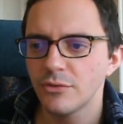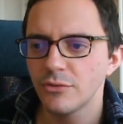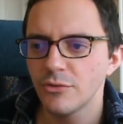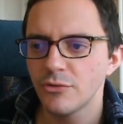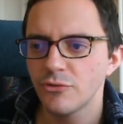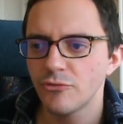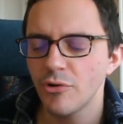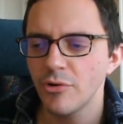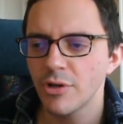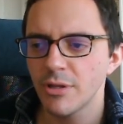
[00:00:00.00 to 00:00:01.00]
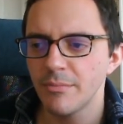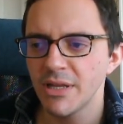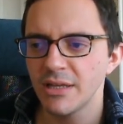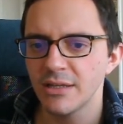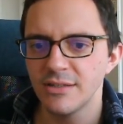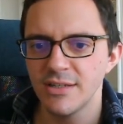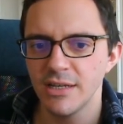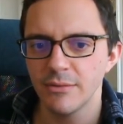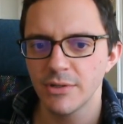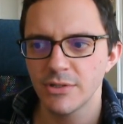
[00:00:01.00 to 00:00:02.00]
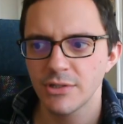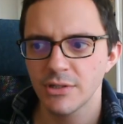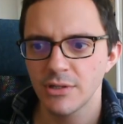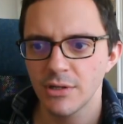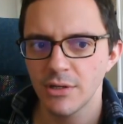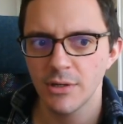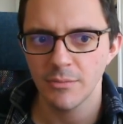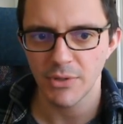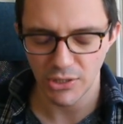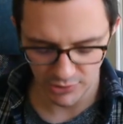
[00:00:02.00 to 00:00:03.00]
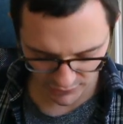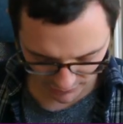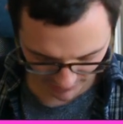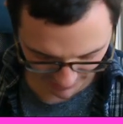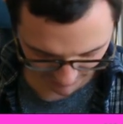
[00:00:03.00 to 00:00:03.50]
stronger than being continuous, because you have